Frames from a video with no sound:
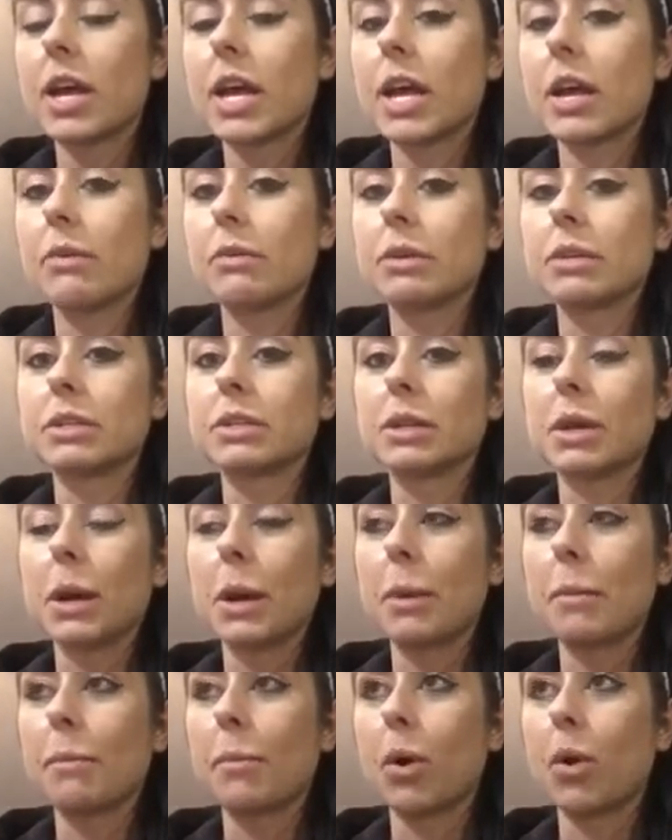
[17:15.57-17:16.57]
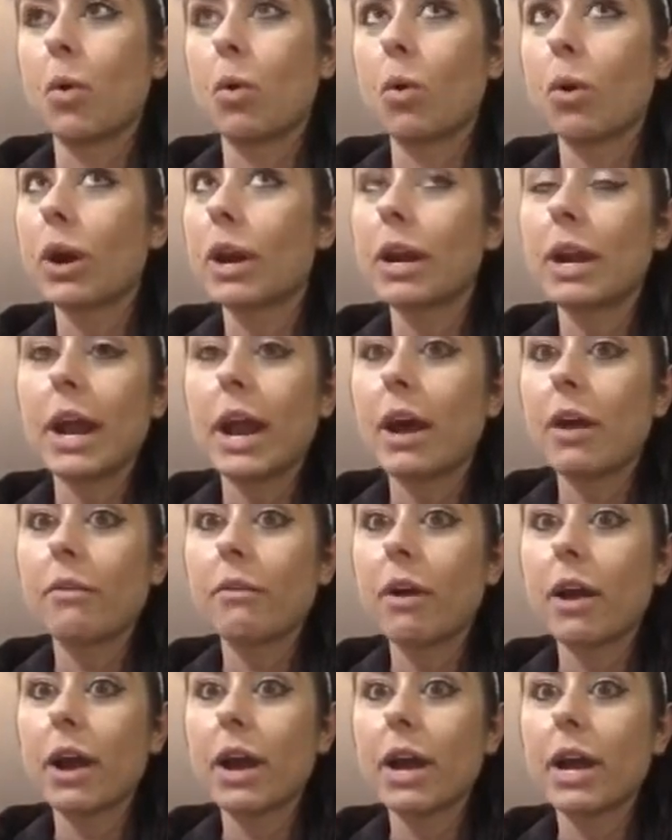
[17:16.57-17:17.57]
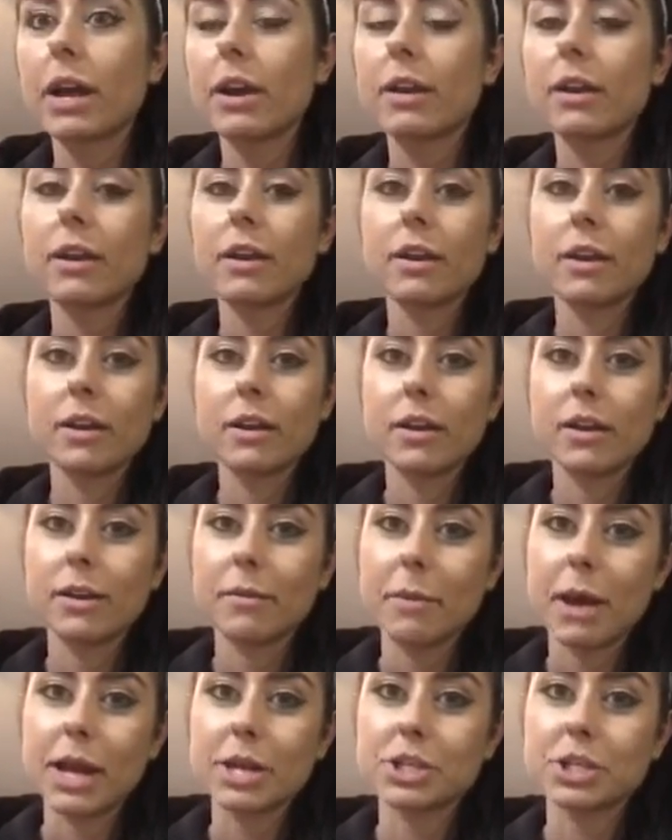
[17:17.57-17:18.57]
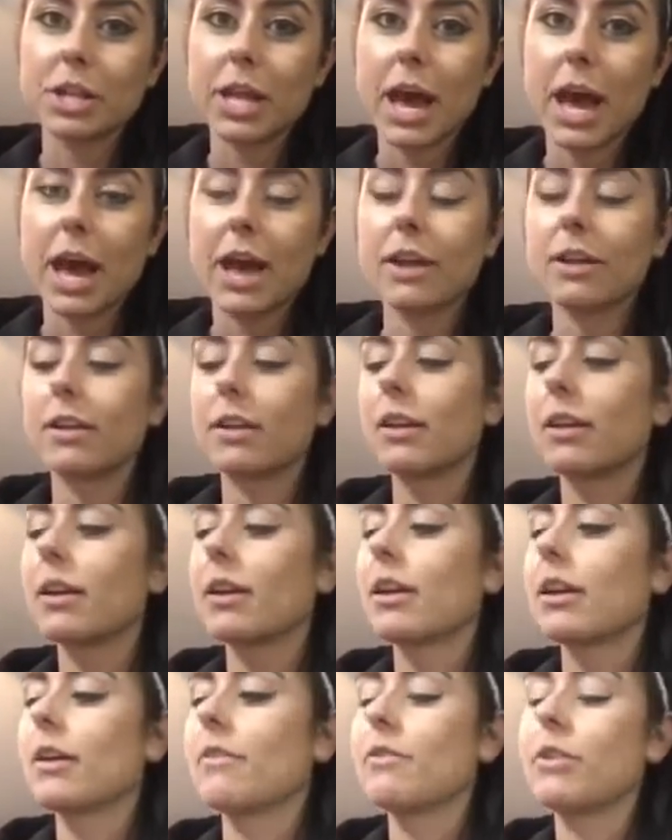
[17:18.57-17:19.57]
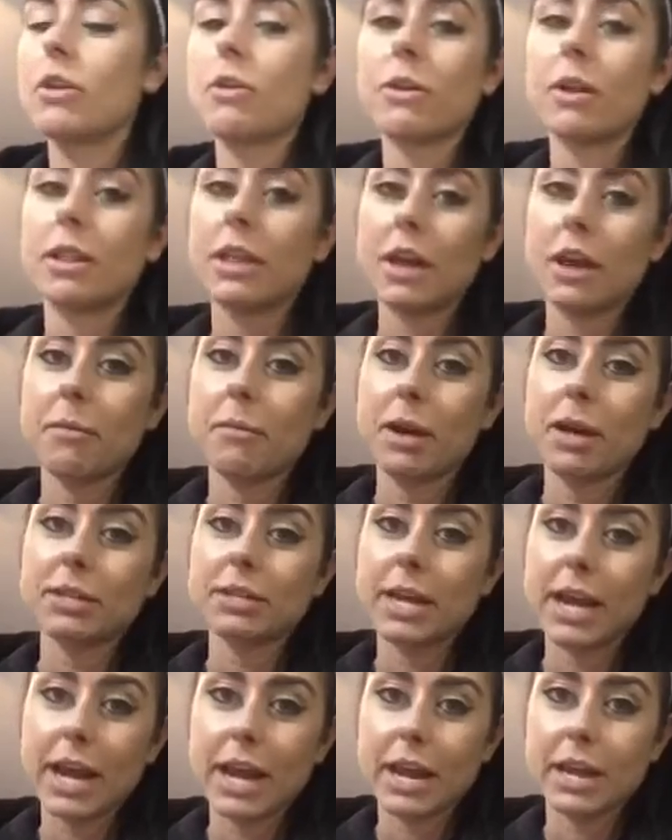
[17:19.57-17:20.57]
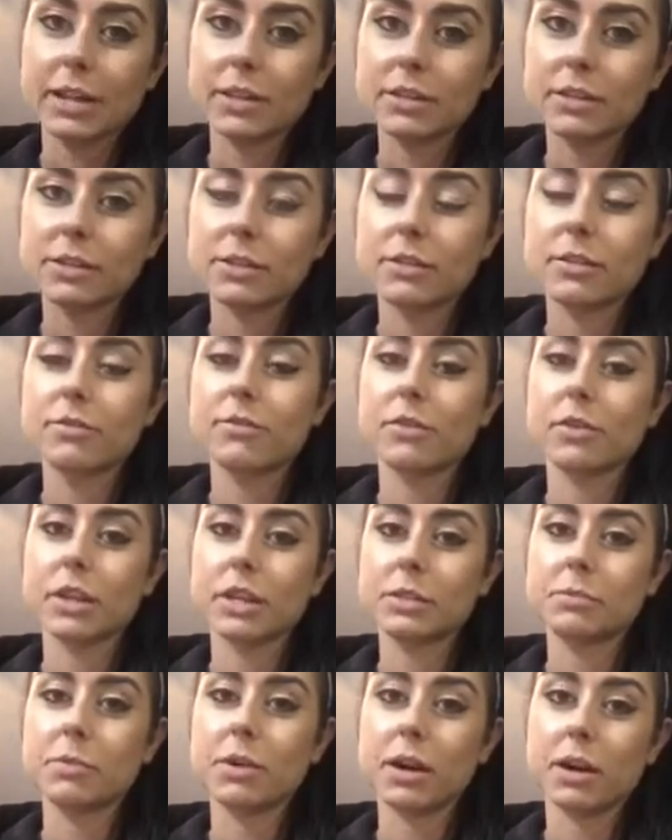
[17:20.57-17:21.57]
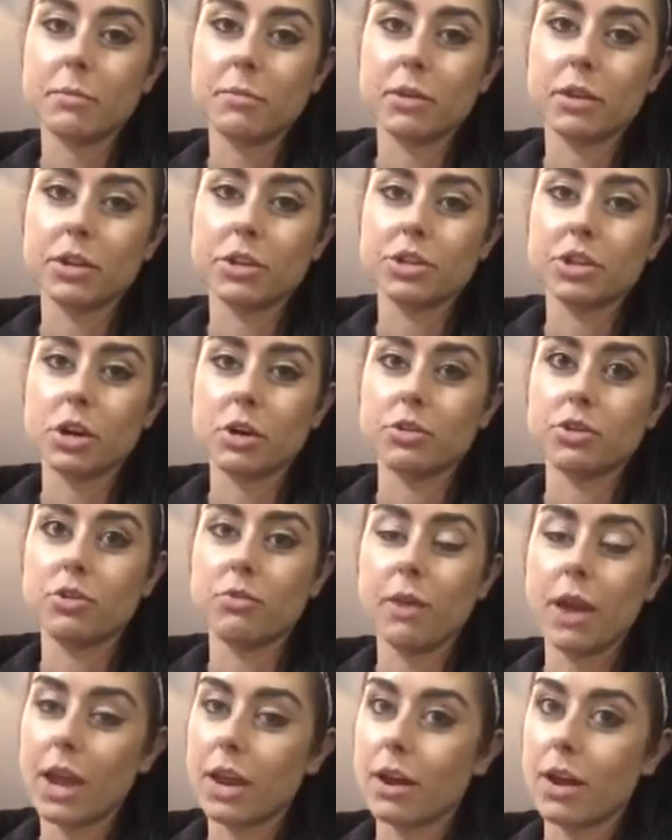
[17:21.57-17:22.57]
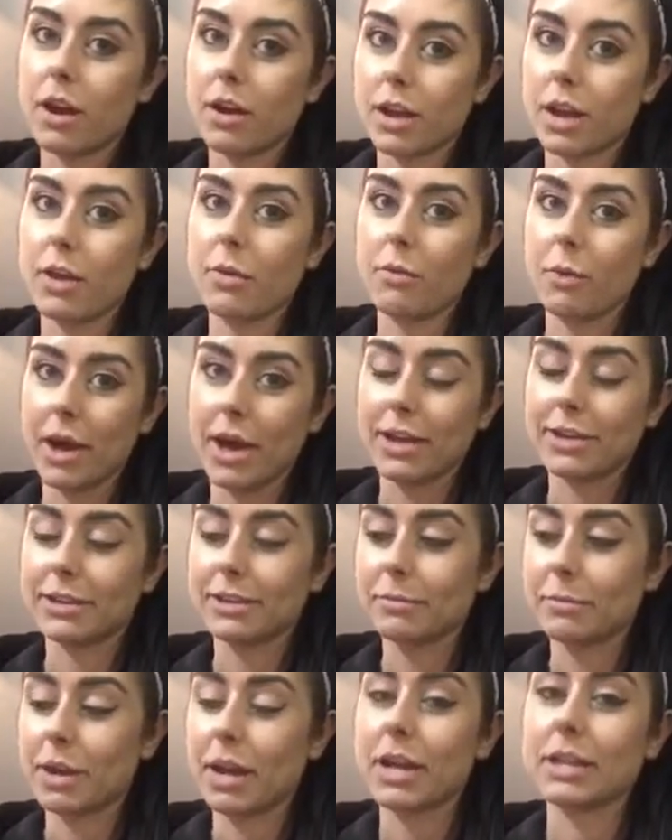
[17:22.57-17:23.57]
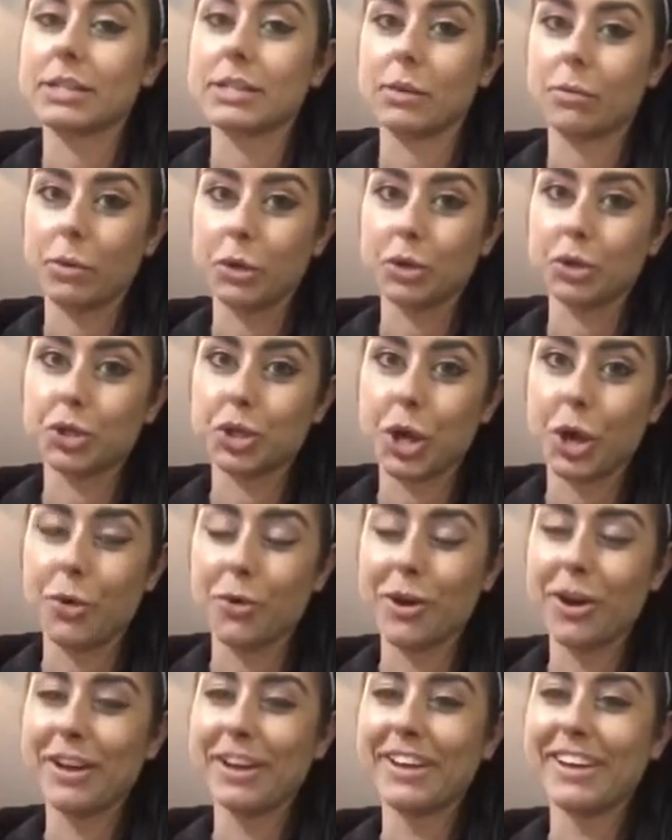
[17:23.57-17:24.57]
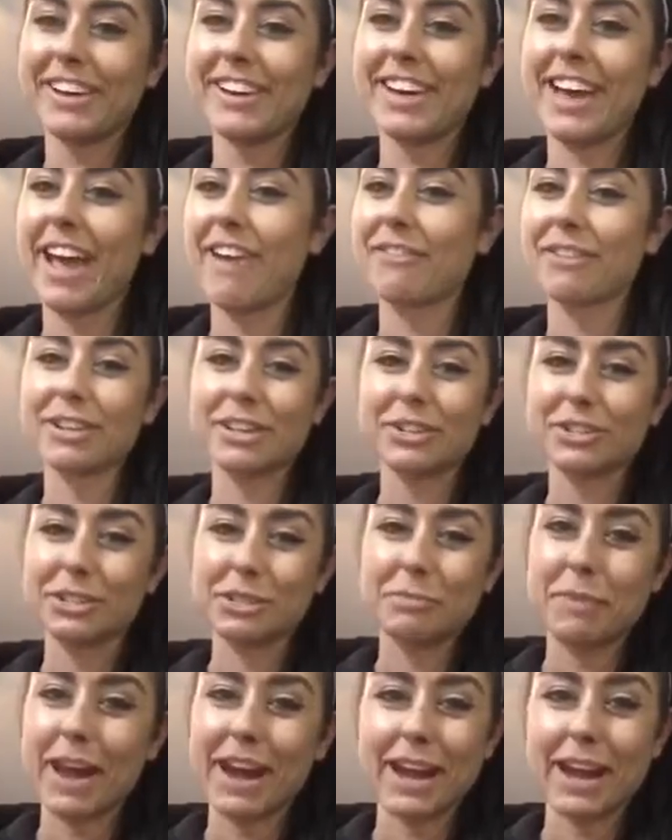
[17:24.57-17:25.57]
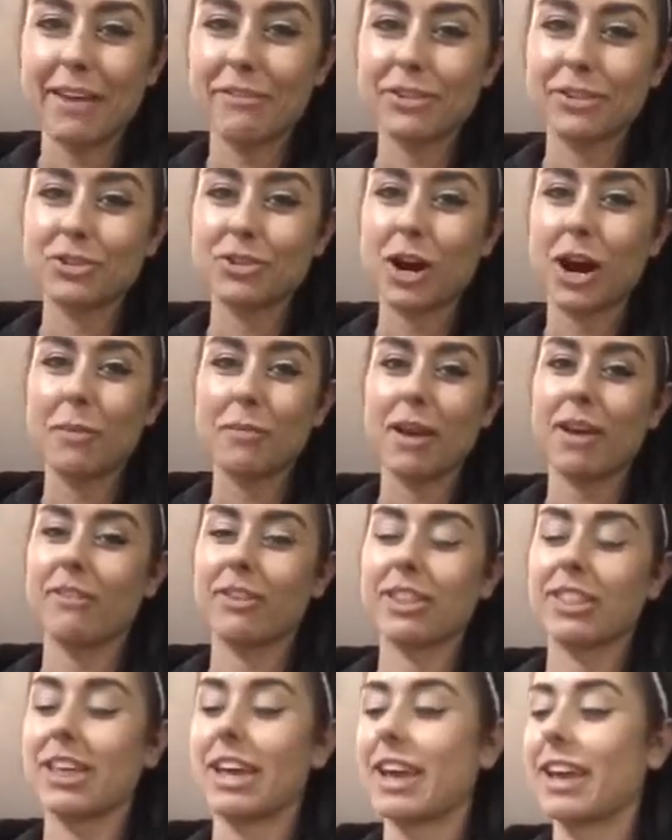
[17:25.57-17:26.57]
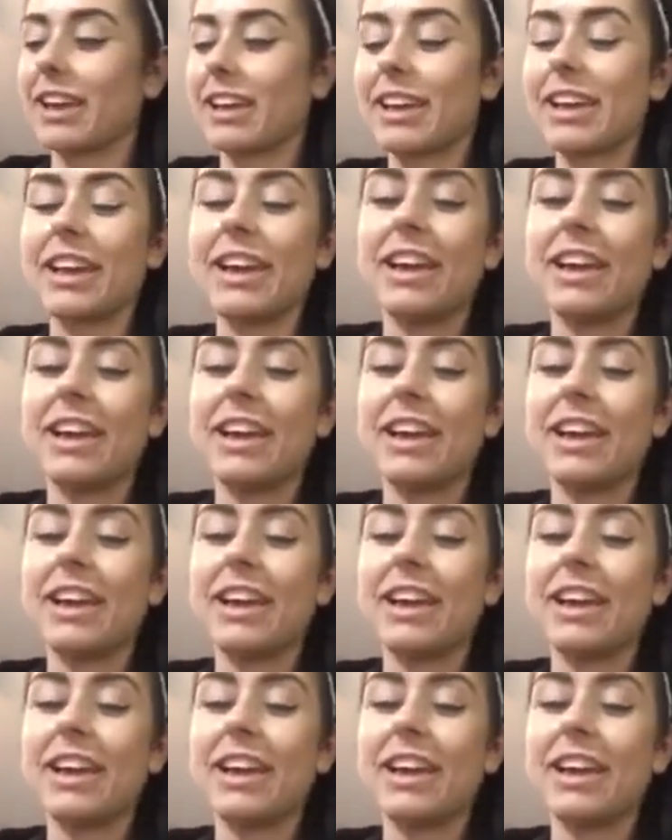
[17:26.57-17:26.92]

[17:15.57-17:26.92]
It was pouring down rain. Imagine that. If you know anything about tans for these bodybuilding shows, you cannot get wet because it will show. Every little speck, every drop, everything.